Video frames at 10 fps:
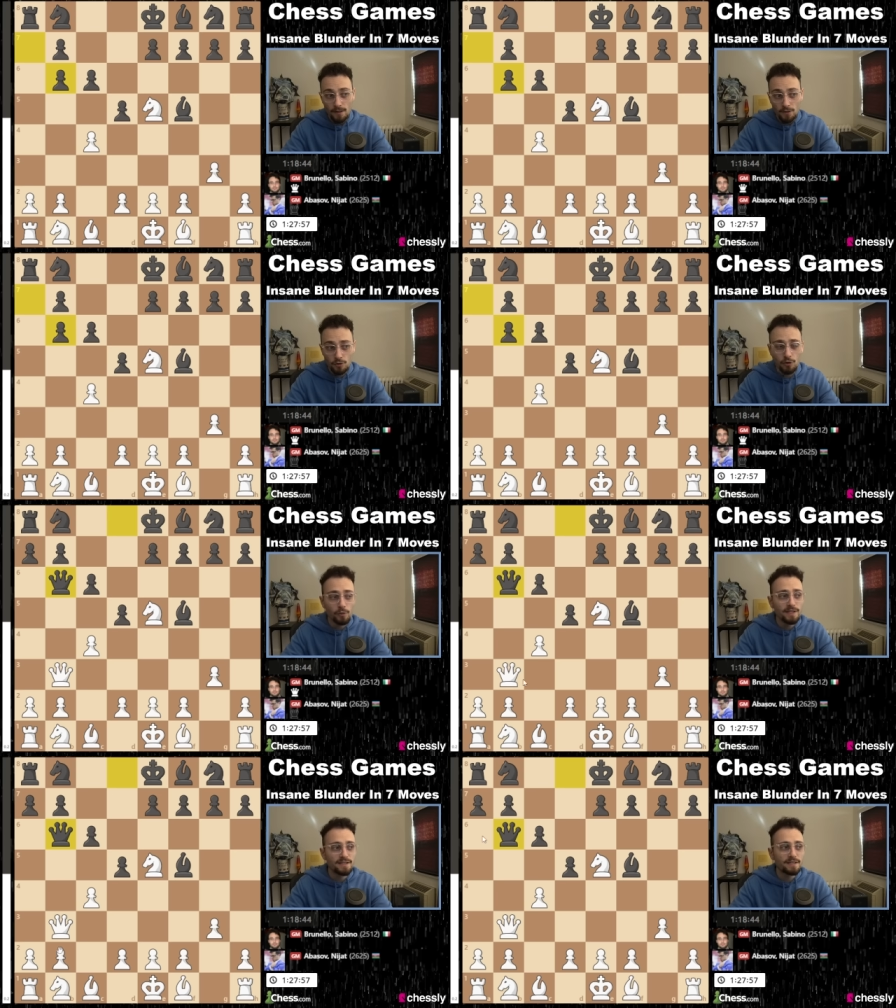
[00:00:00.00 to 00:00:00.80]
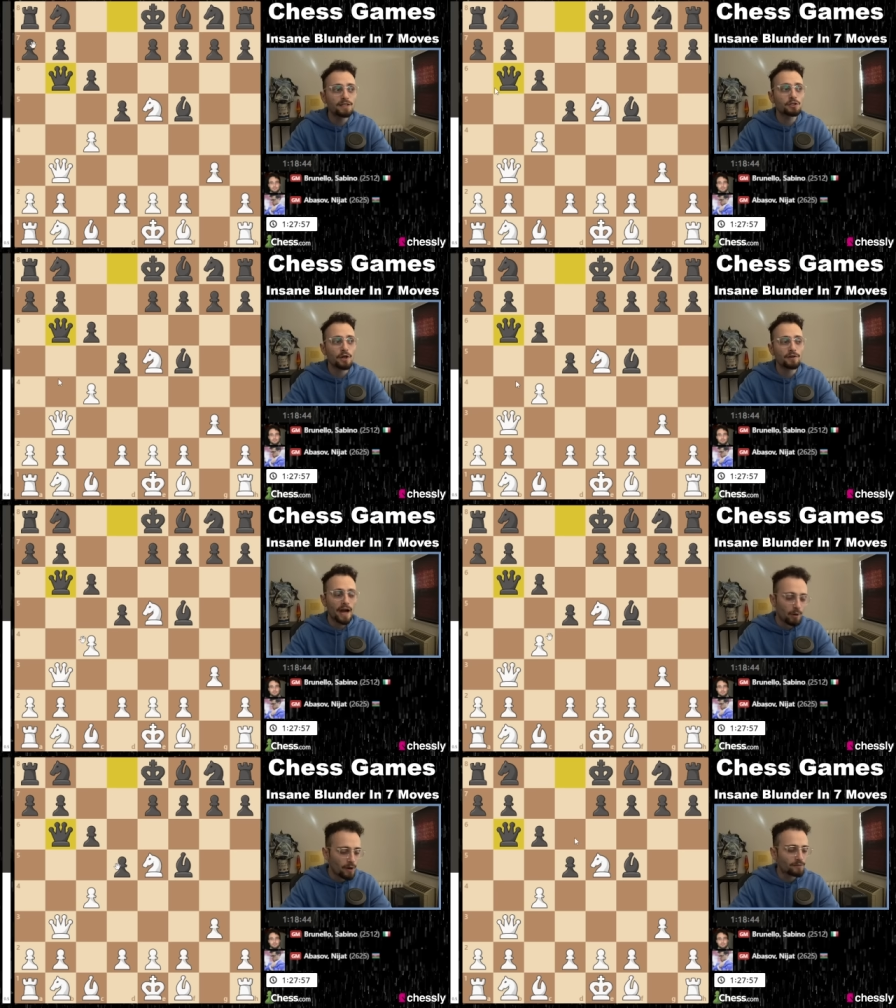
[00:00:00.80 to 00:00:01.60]
So the queens see each other.
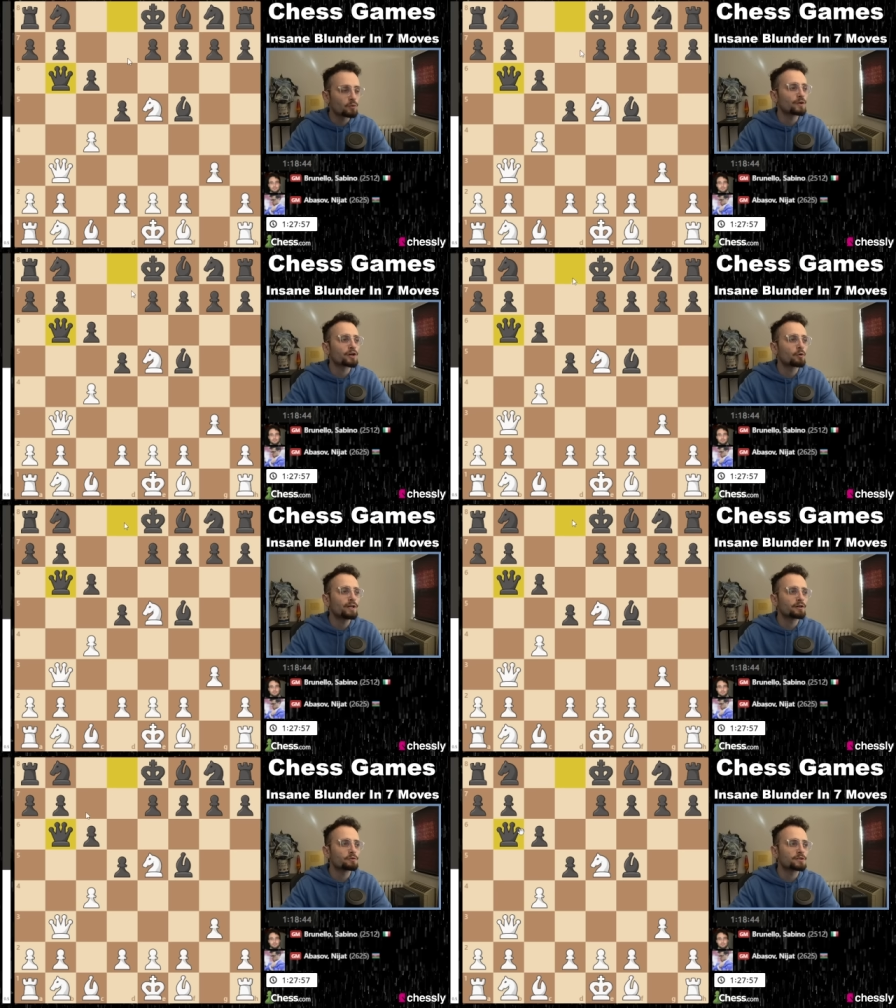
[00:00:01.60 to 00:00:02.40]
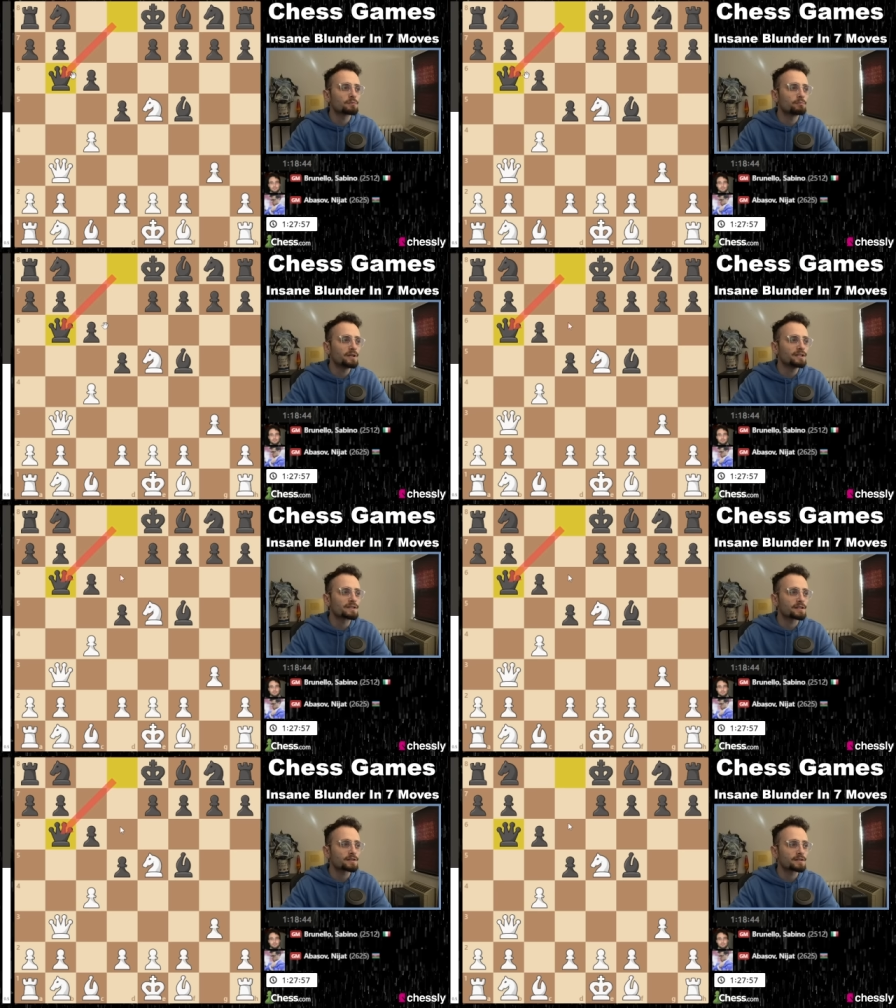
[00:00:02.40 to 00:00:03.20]
However, when the queen goes to
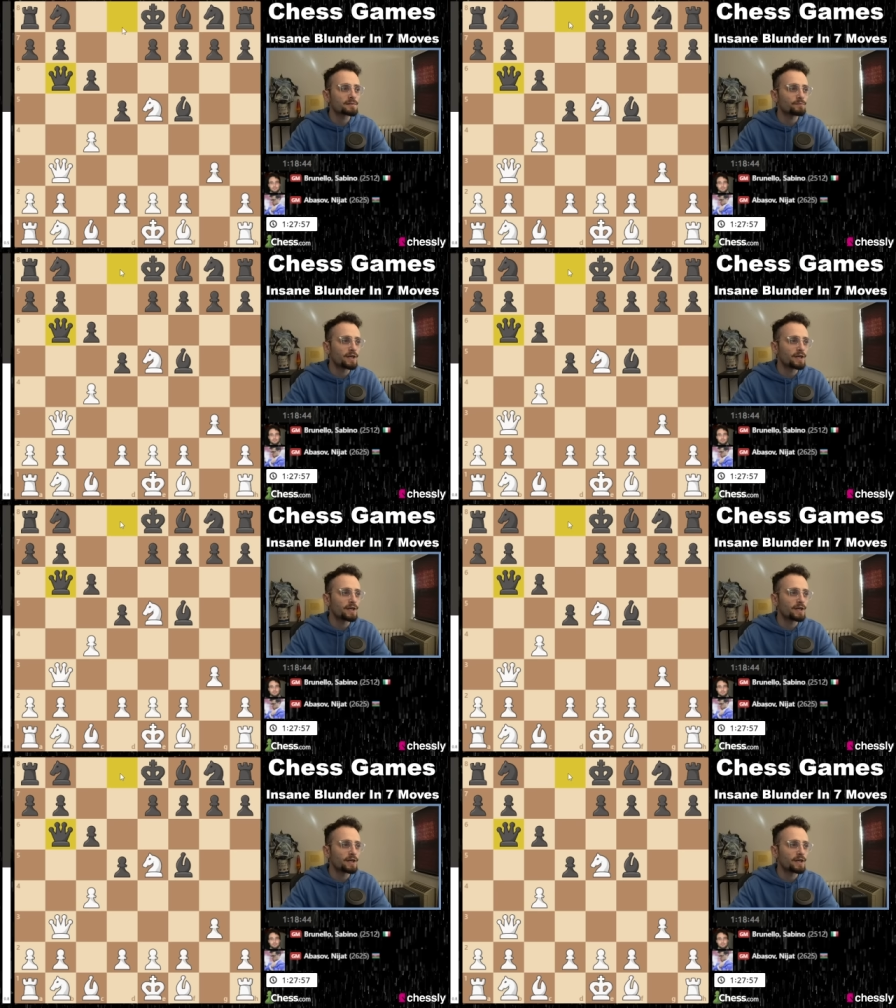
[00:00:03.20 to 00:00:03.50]
b6,